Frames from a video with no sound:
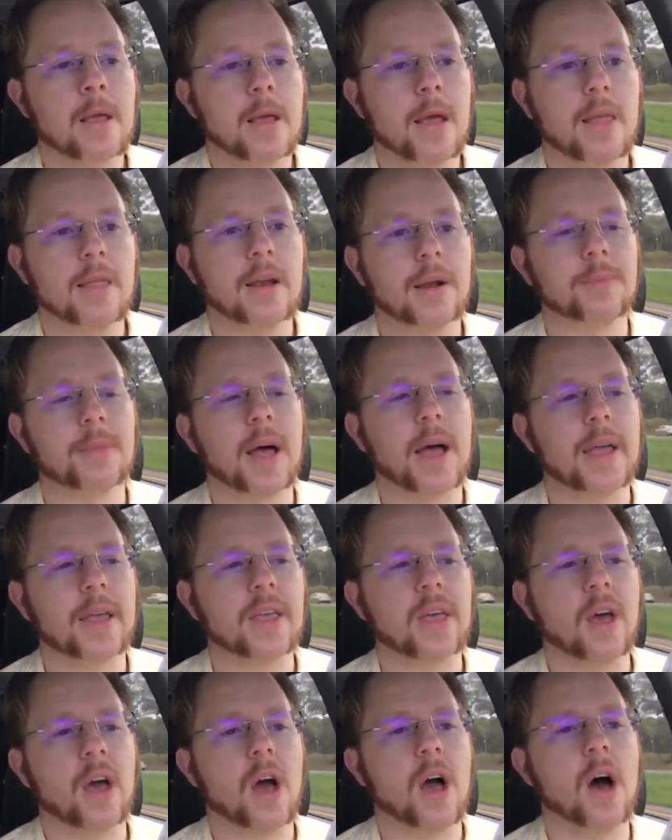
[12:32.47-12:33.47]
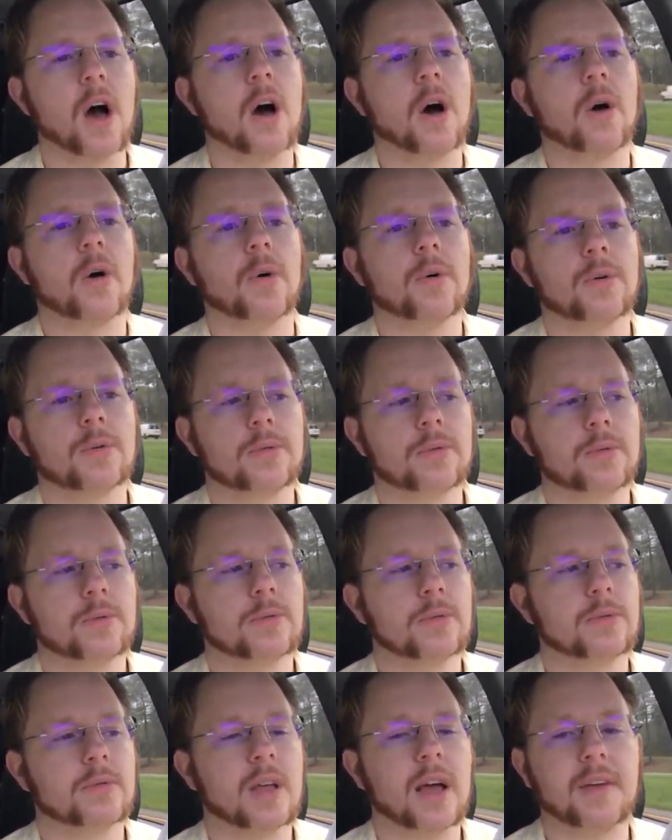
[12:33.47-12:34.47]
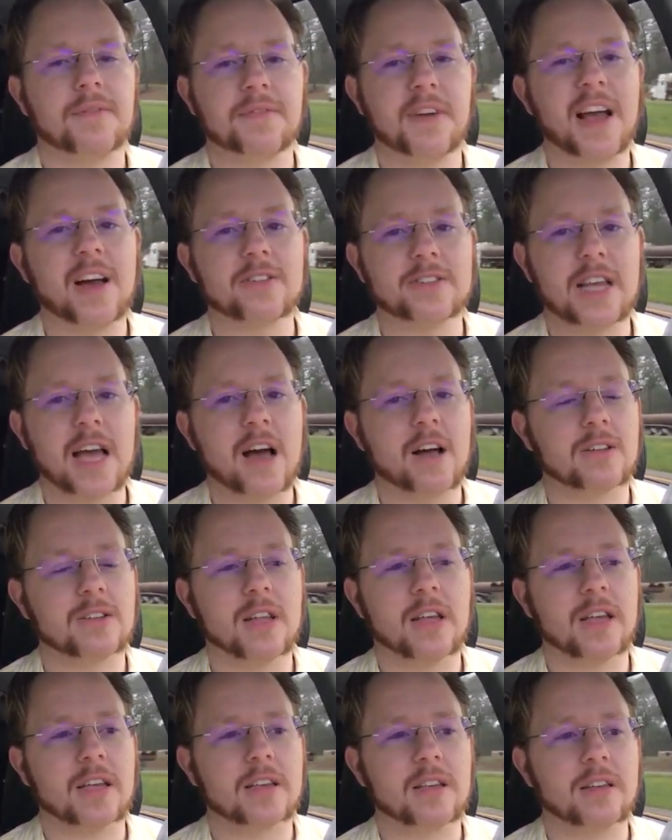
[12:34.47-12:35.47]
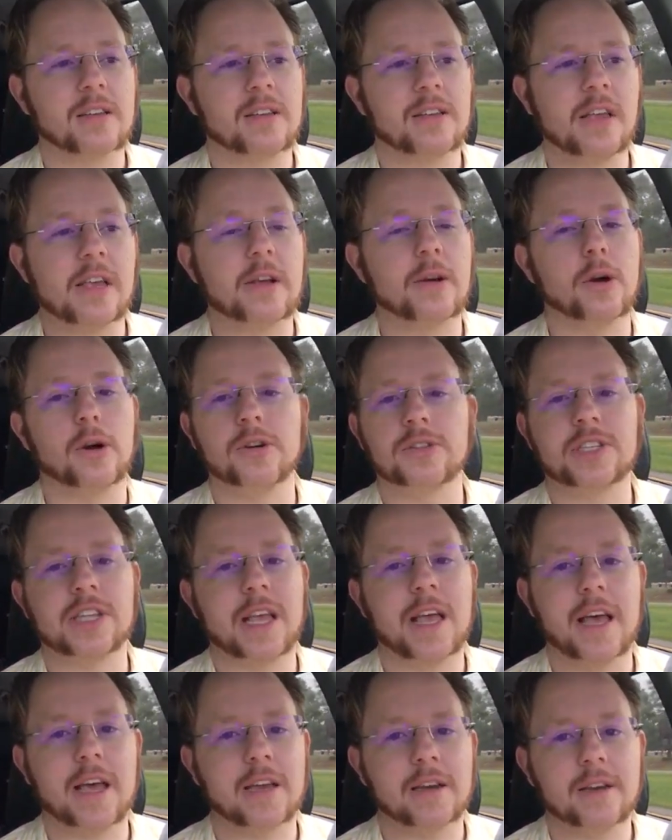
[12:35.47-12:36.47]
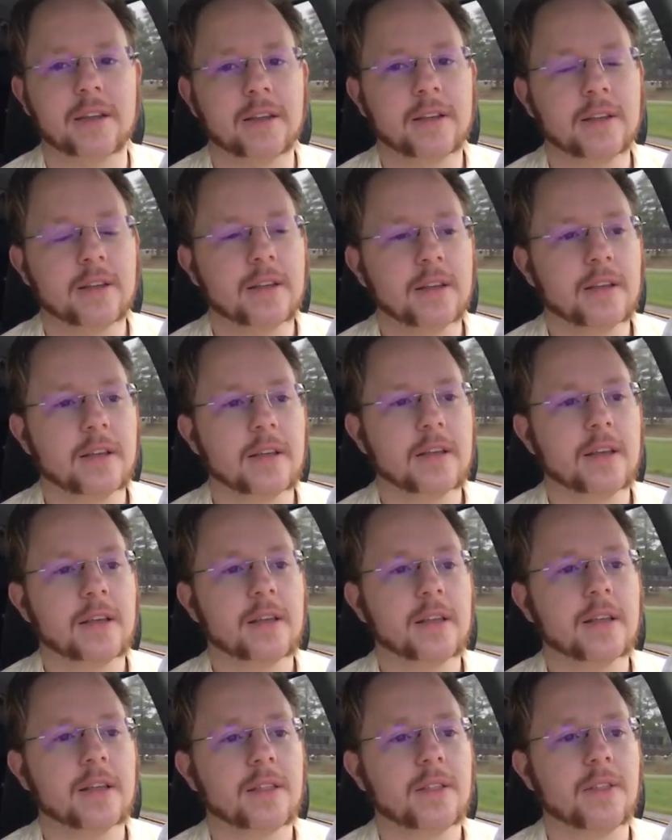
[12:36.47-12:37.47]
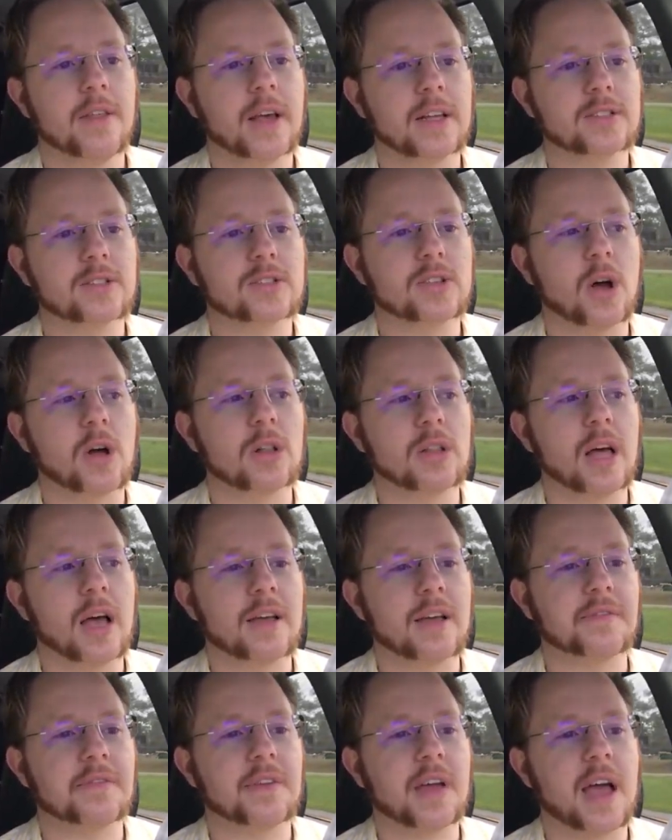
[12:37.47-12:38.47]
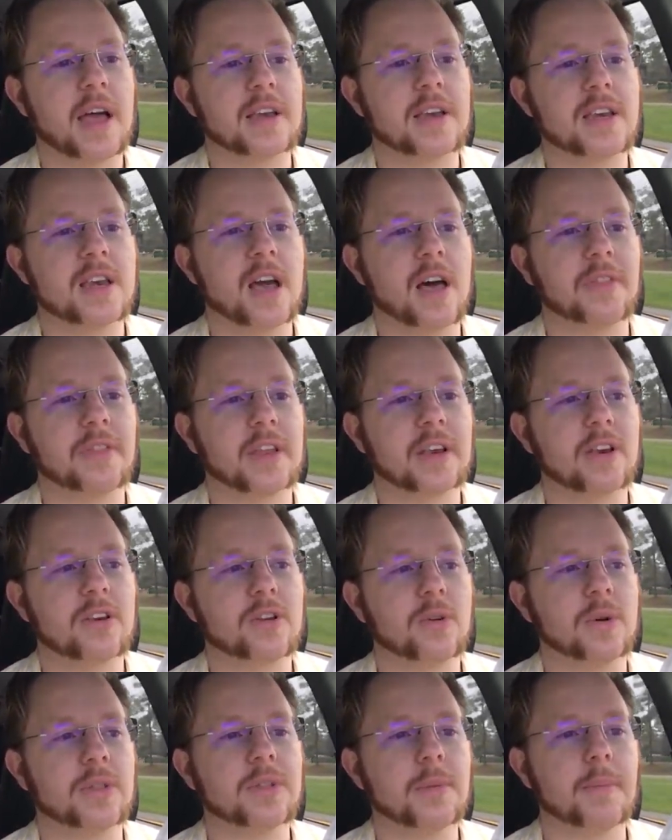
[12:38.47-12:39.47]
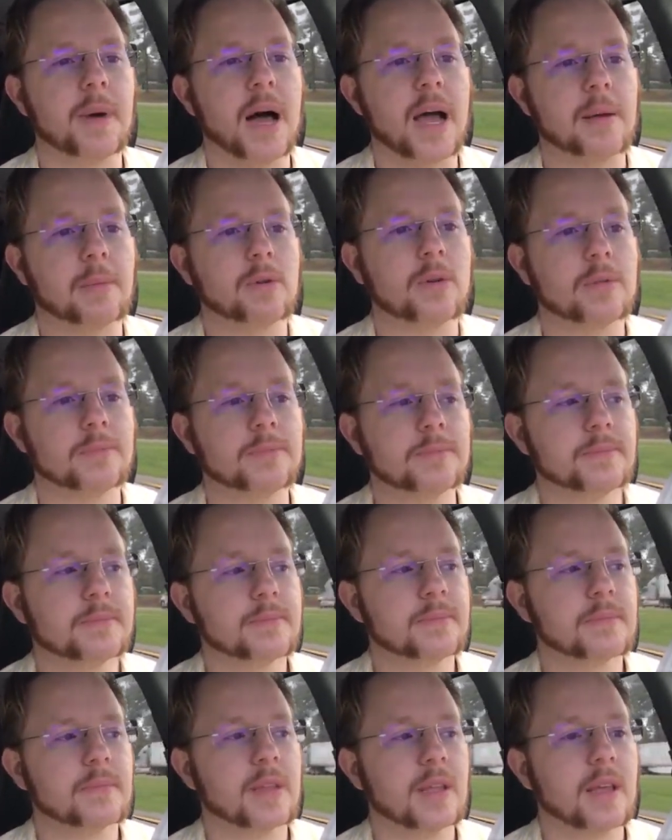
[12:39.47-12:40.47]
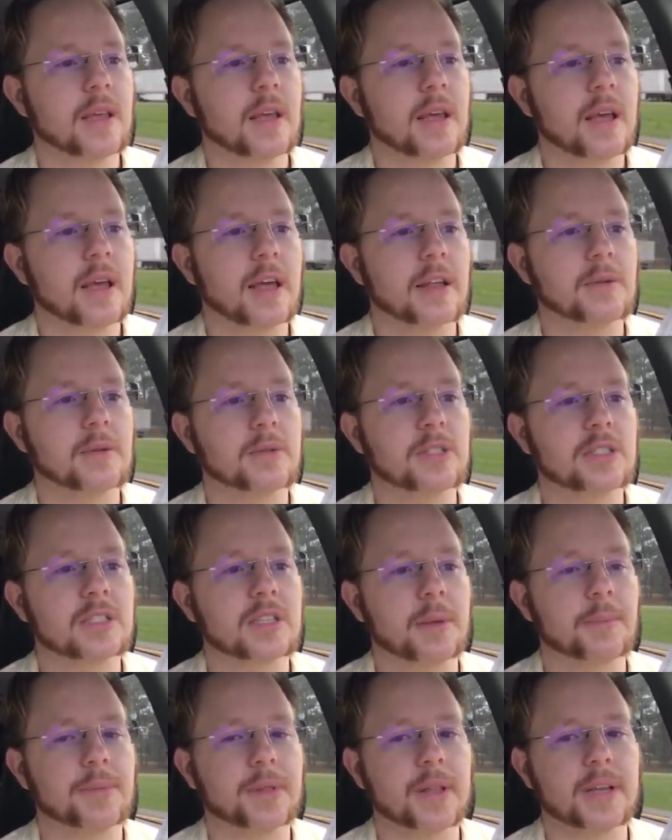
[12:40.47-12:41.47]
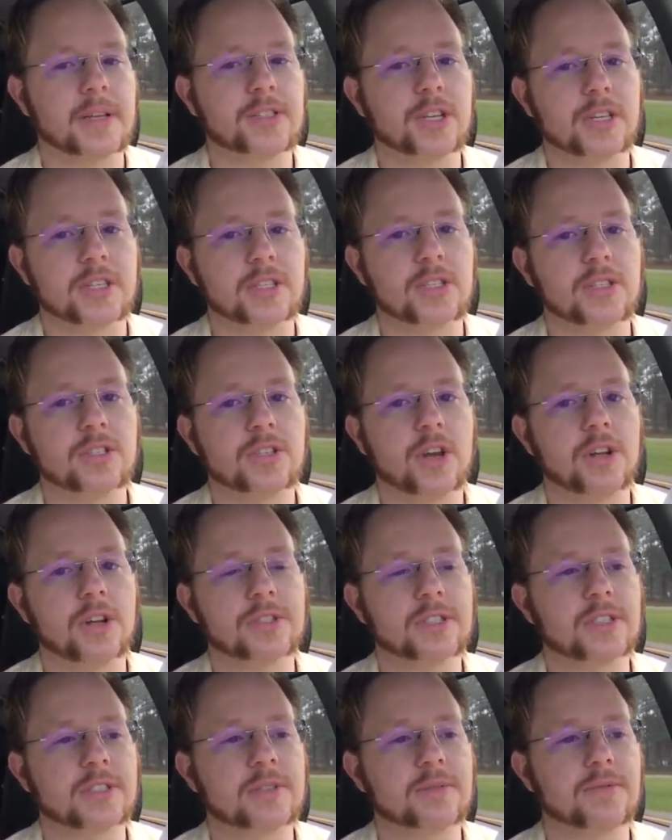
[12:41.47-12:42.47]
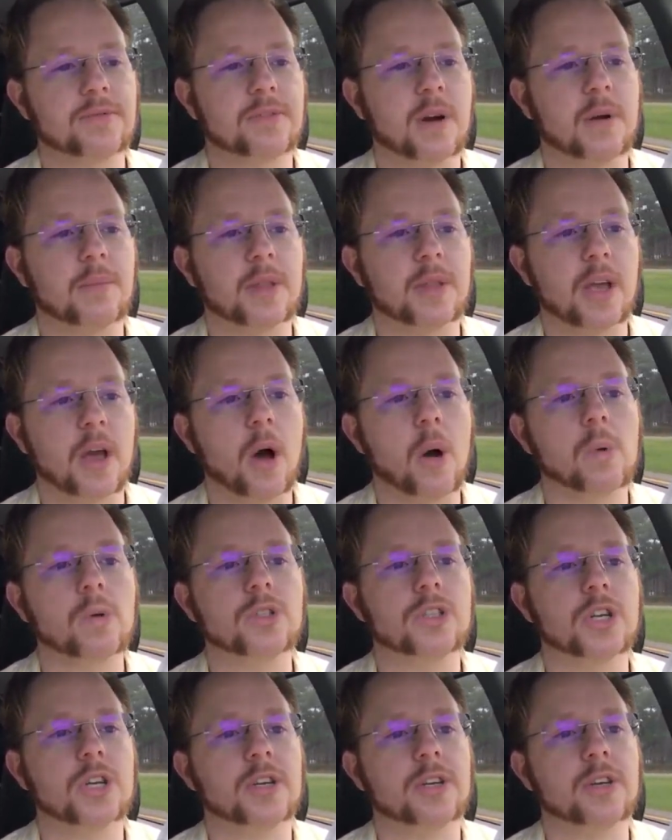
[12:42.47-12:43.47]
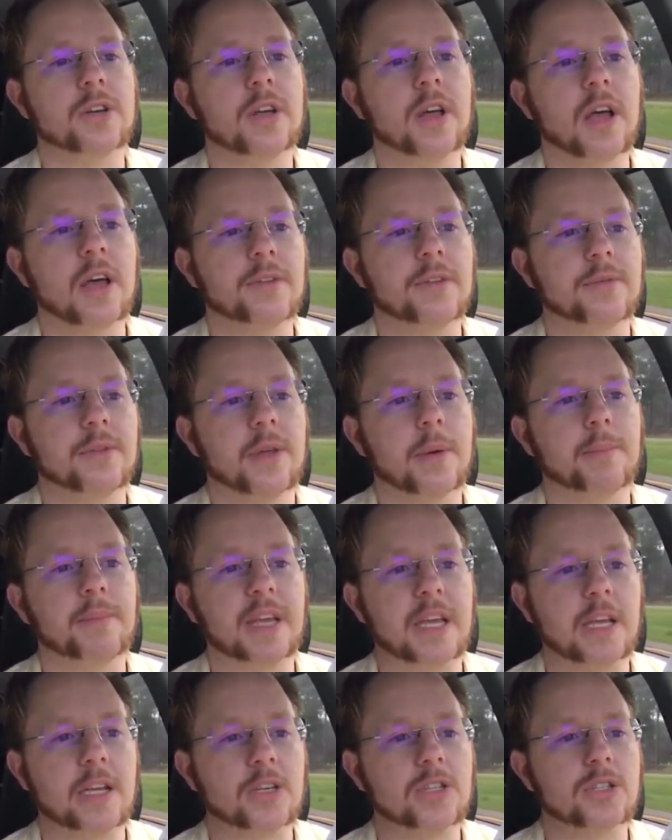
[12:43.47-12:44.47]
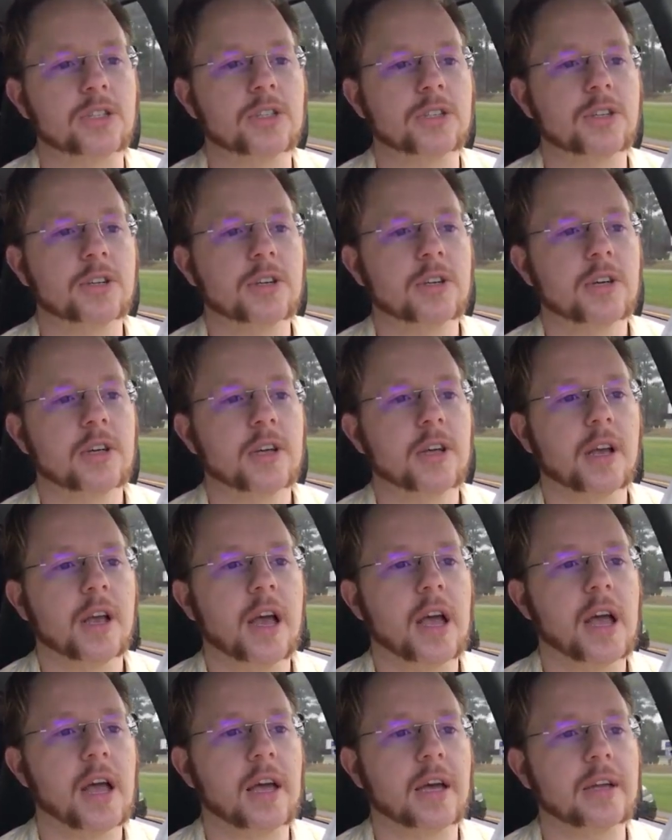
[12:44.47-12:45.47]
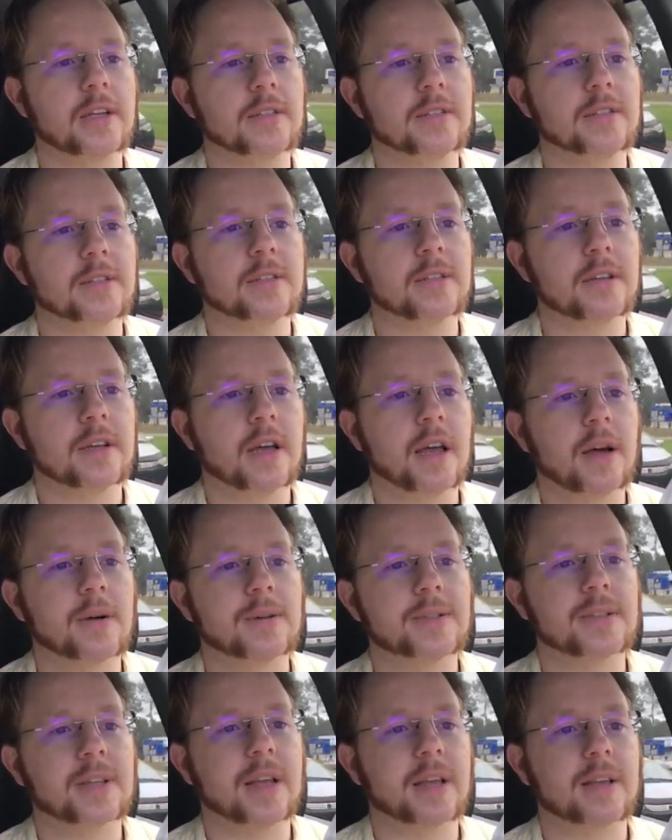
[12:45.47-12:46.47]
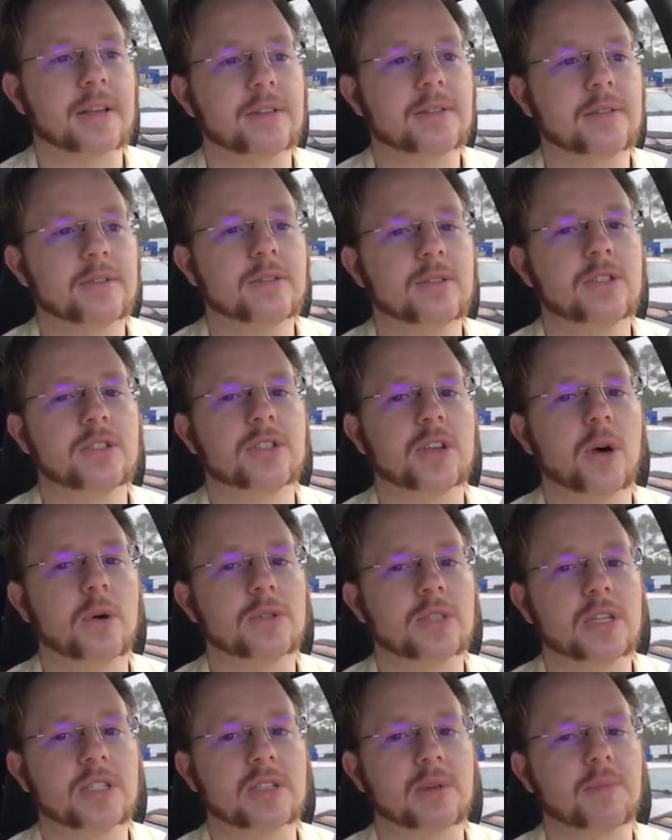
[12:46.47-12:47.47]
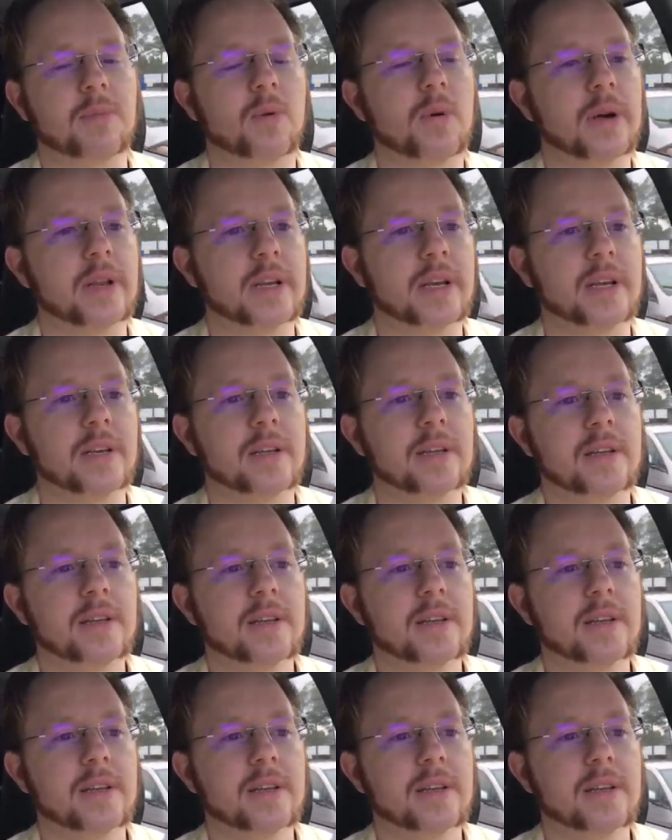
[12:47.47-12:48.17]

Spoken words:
And then I'm like, oh, I found out like years in that Salt Life had nothing to do with the Bible. And it was simply just salt from the ocean and the beach. And I was like, so disappointed.